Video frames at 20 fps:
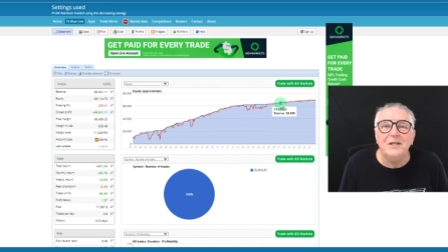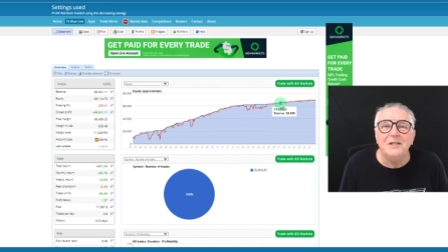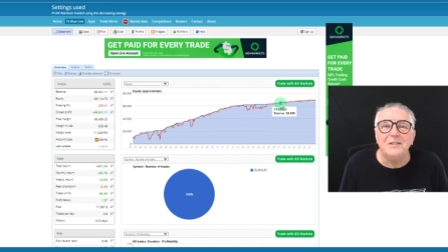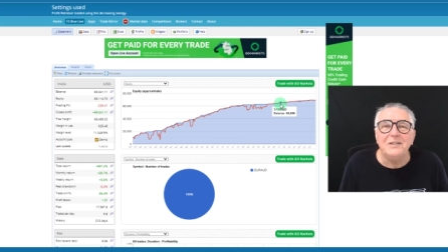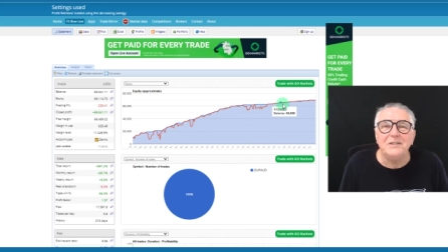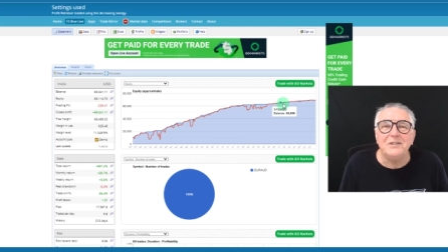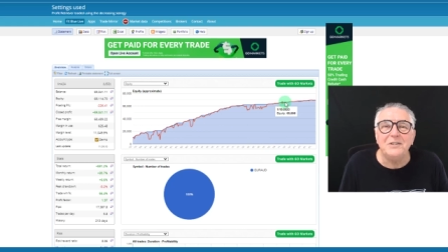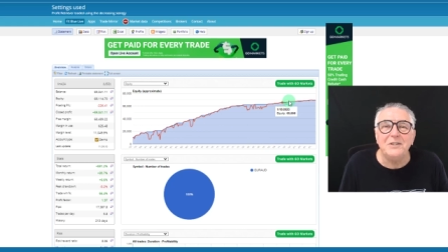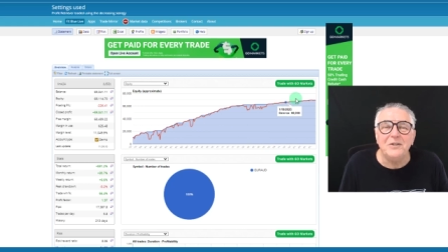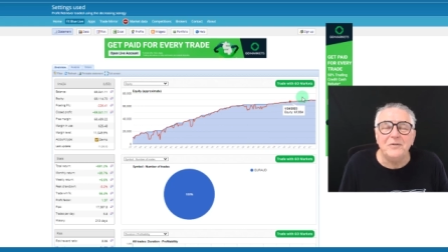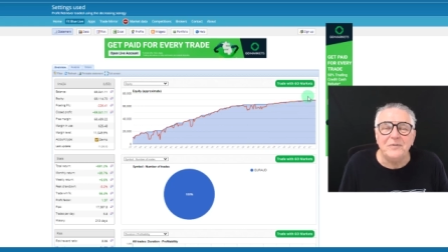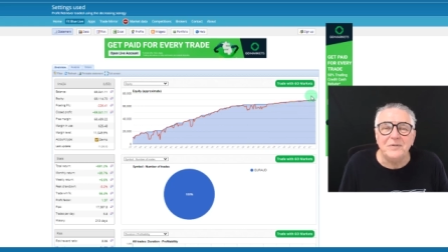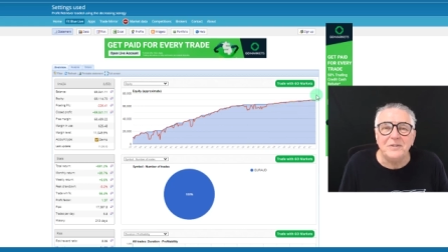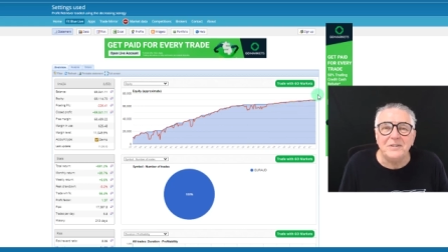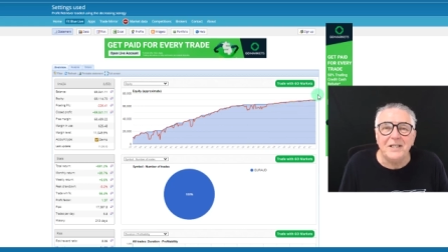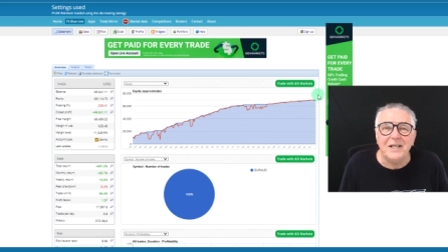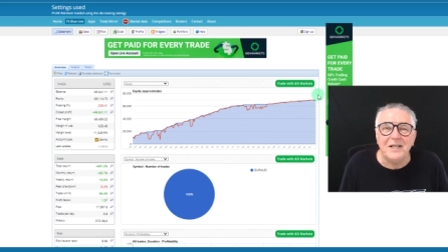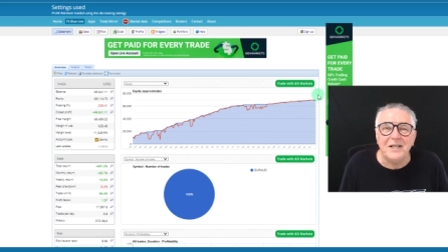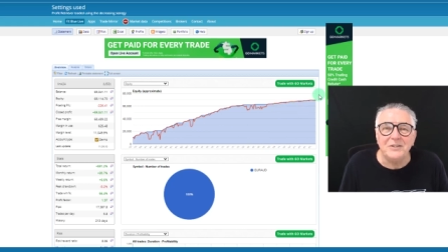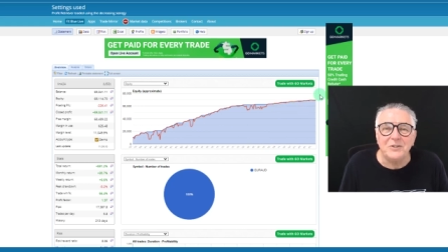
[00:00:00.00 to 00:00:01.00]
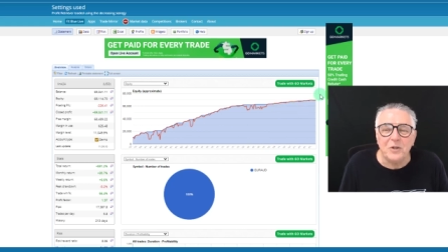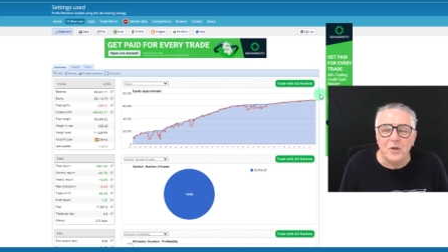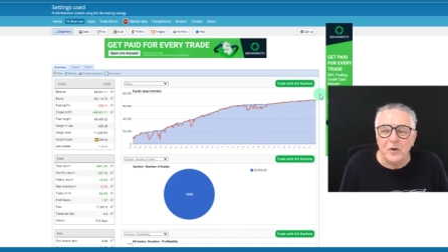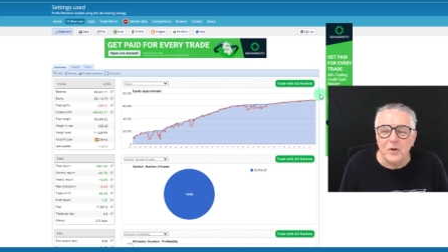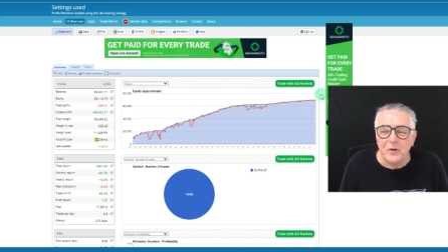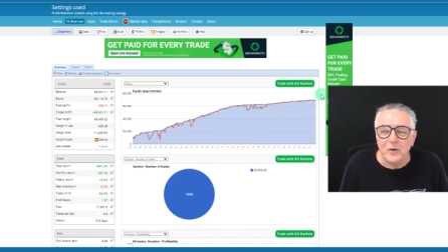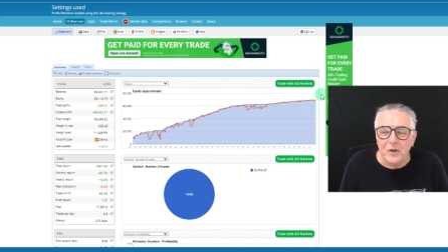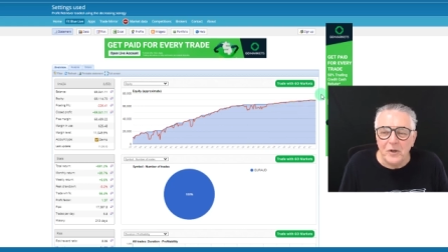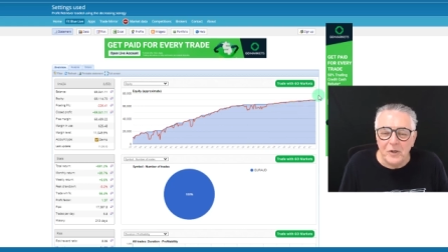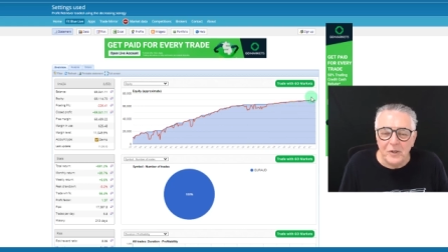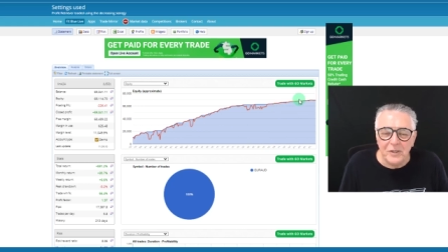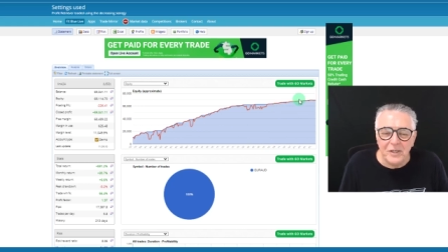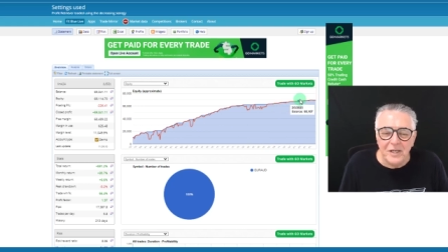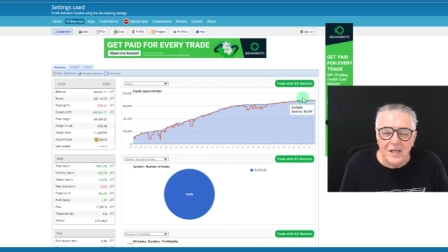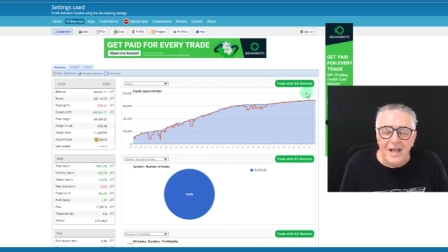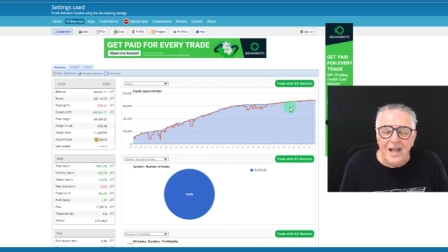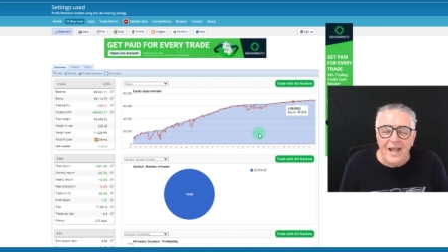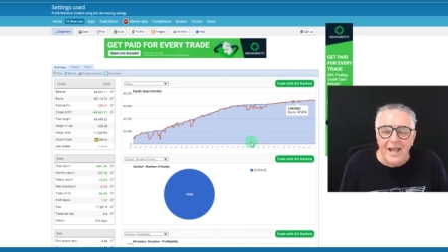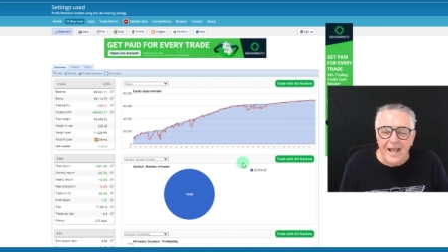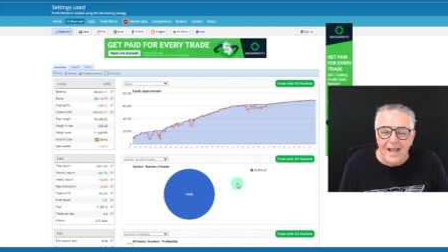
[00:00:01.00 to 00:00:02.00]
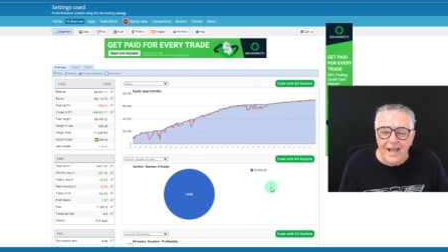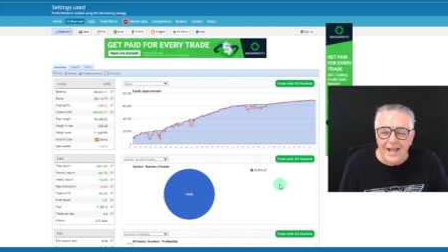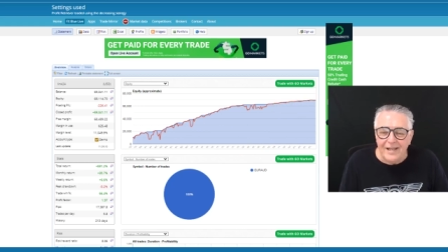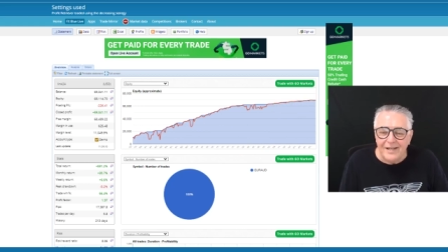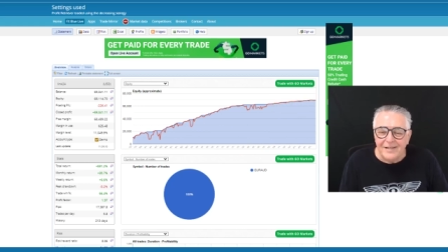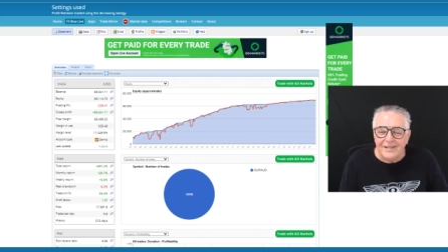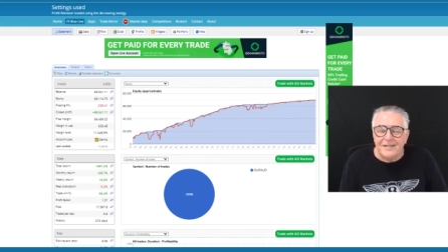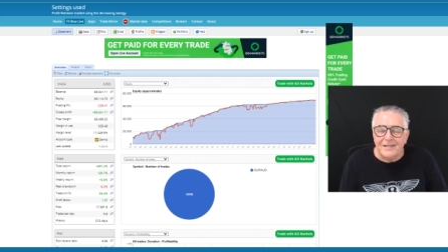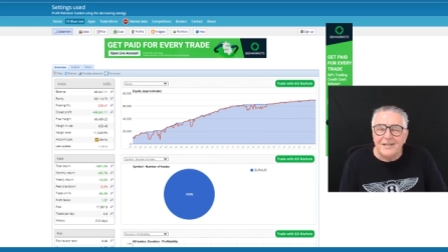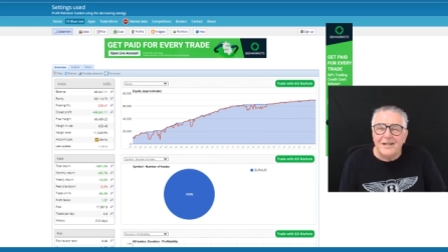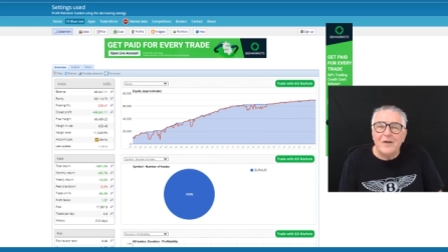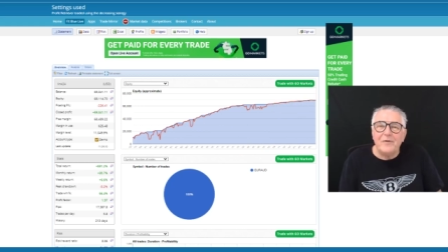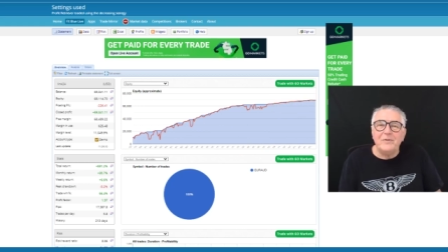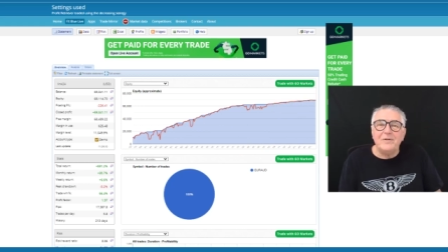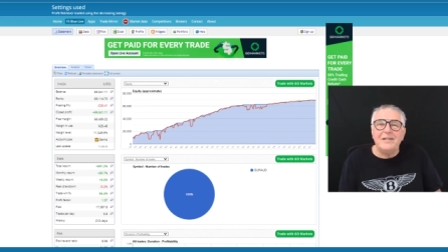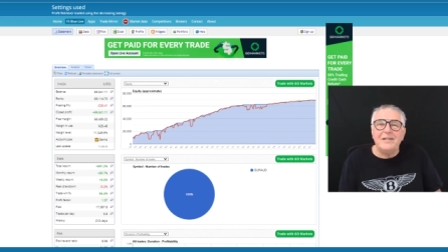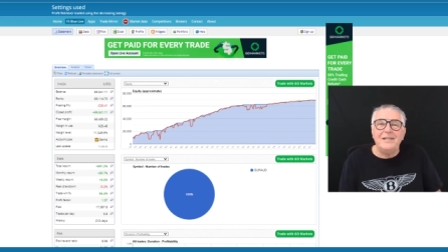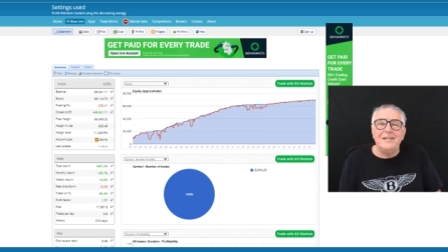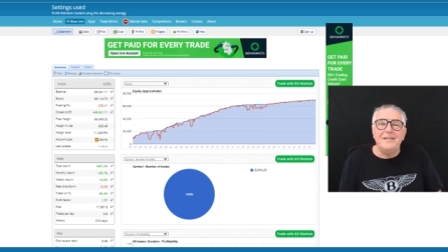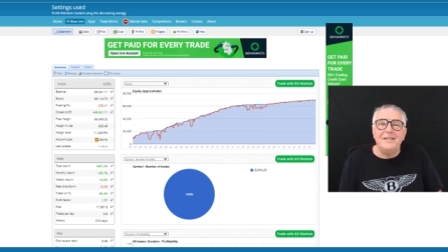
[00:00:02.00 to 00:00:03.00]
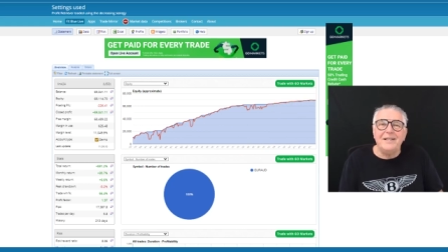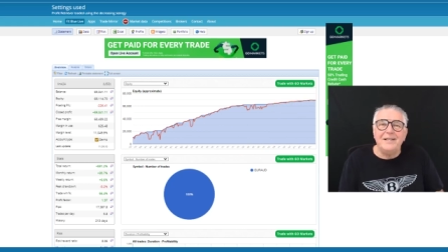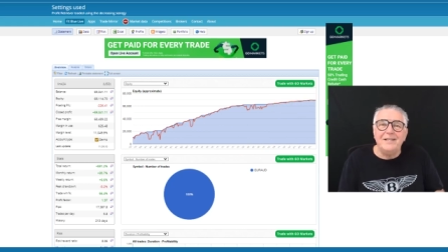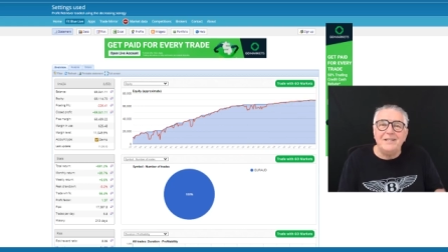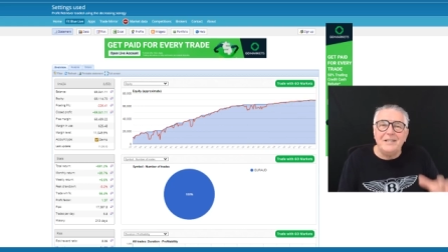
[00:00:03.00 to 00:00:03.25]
service has gone on and currently the,